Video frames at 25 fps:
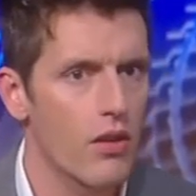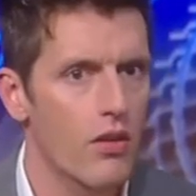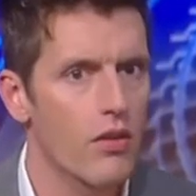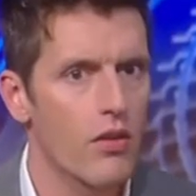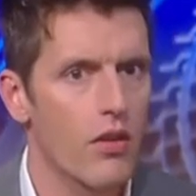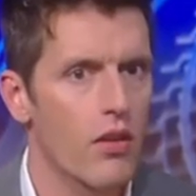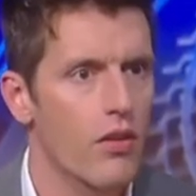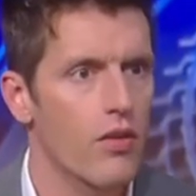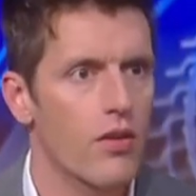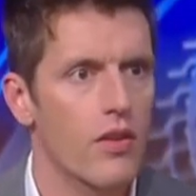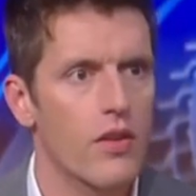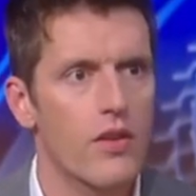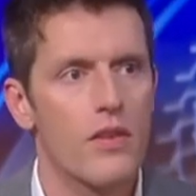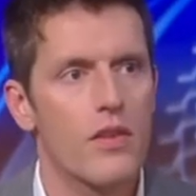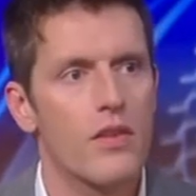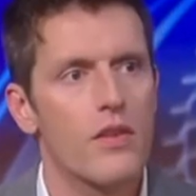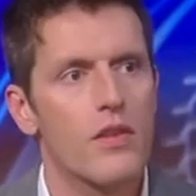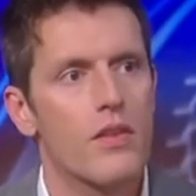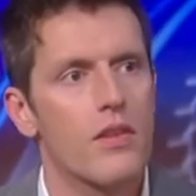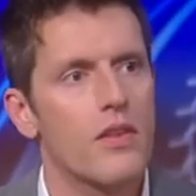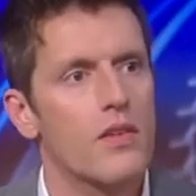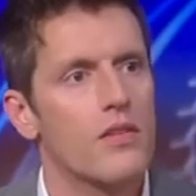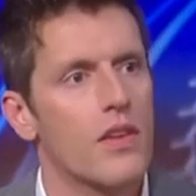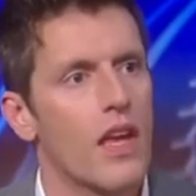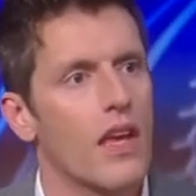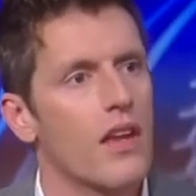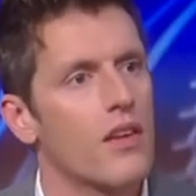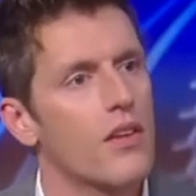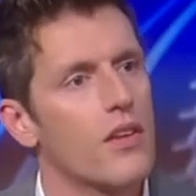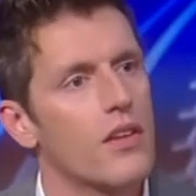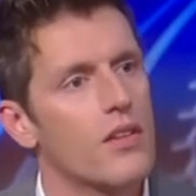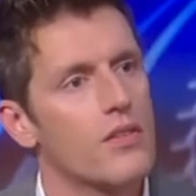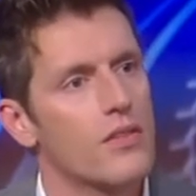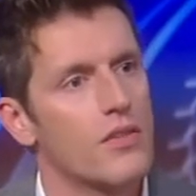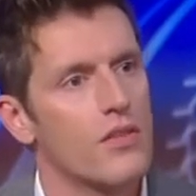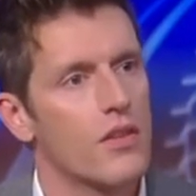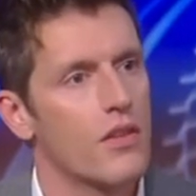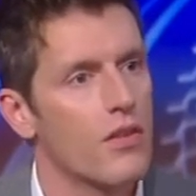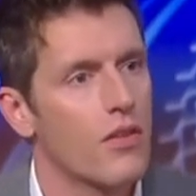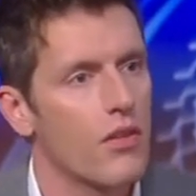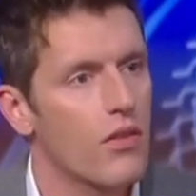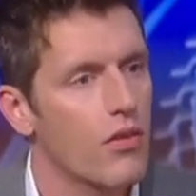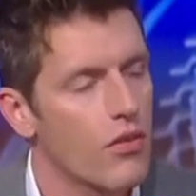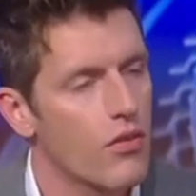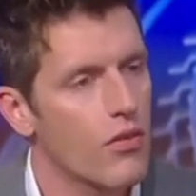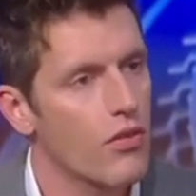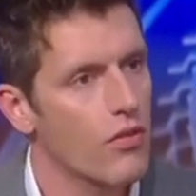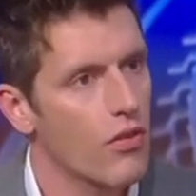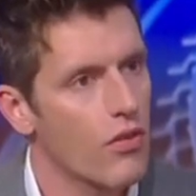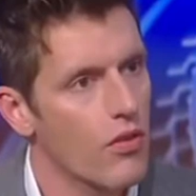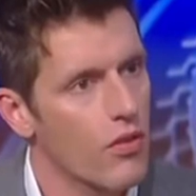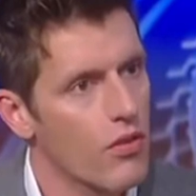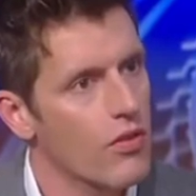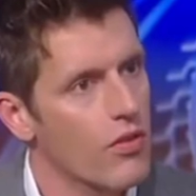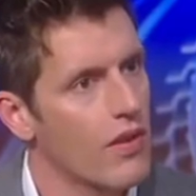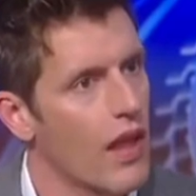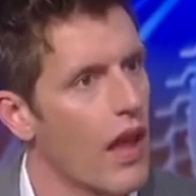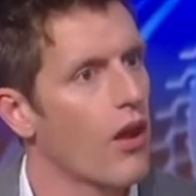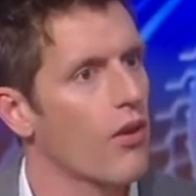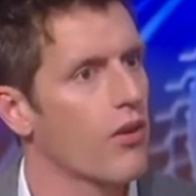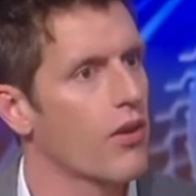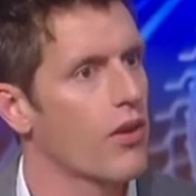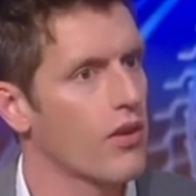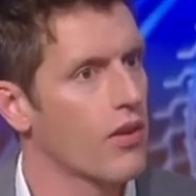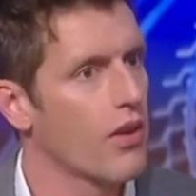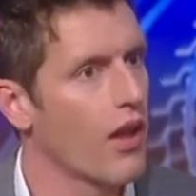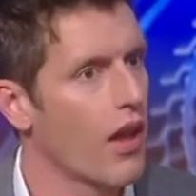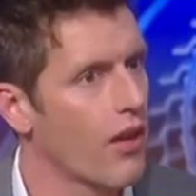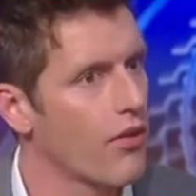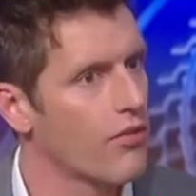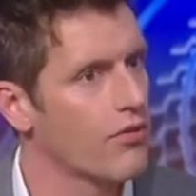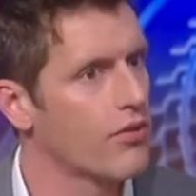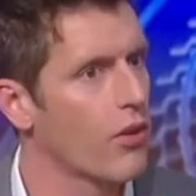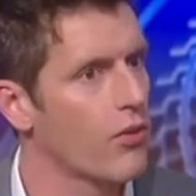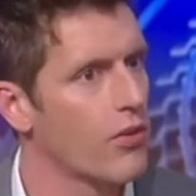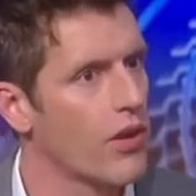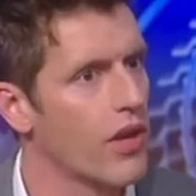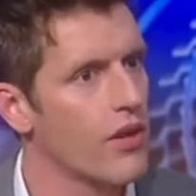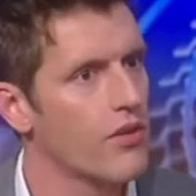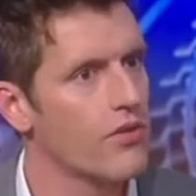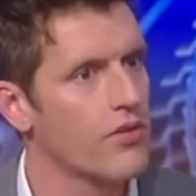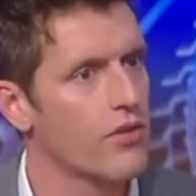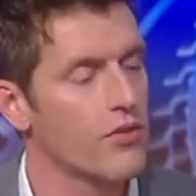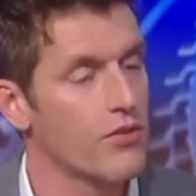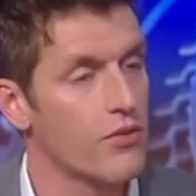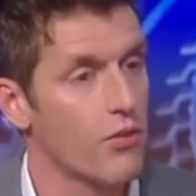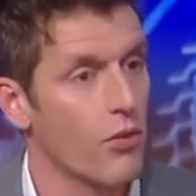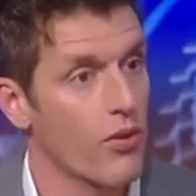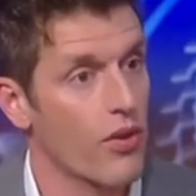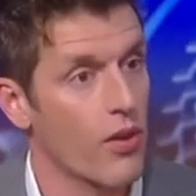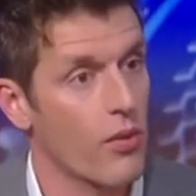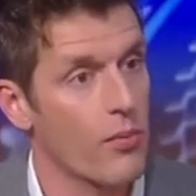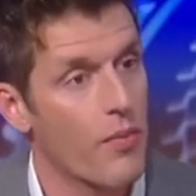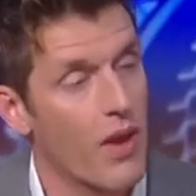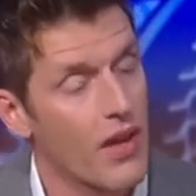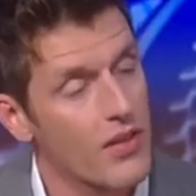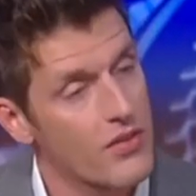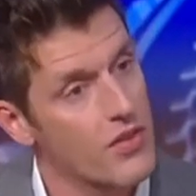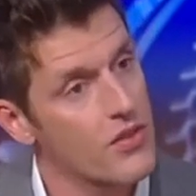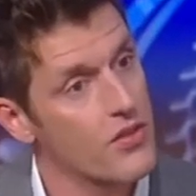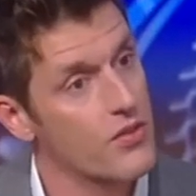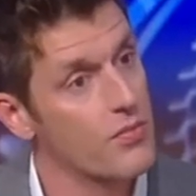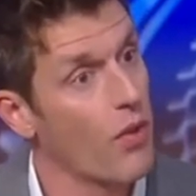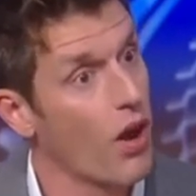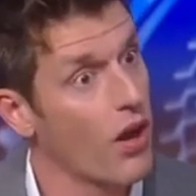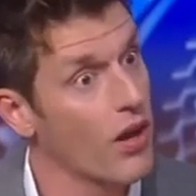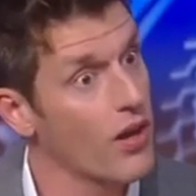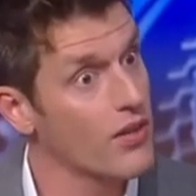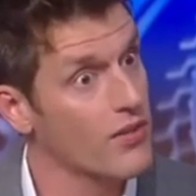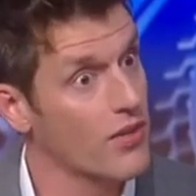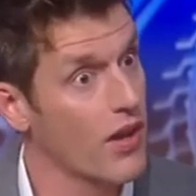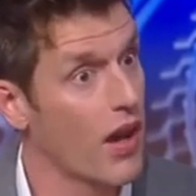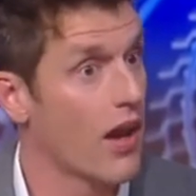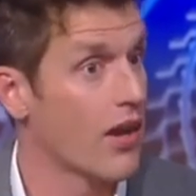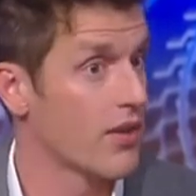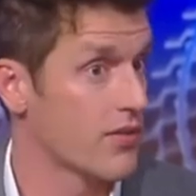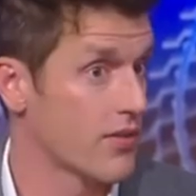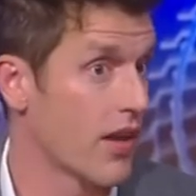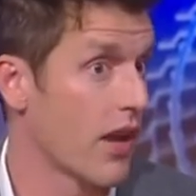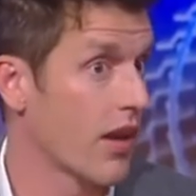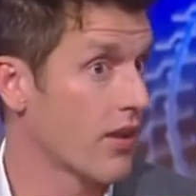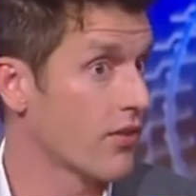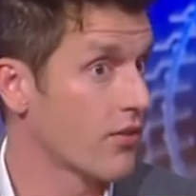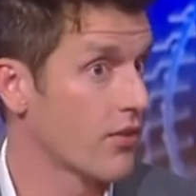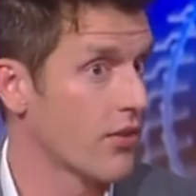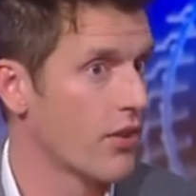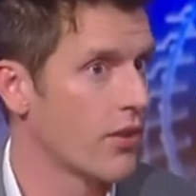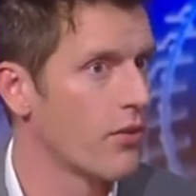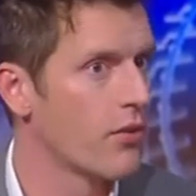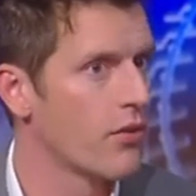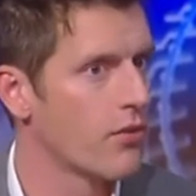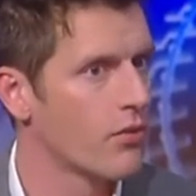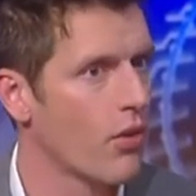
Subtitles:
These entities now can have donations or their message monetized, actually.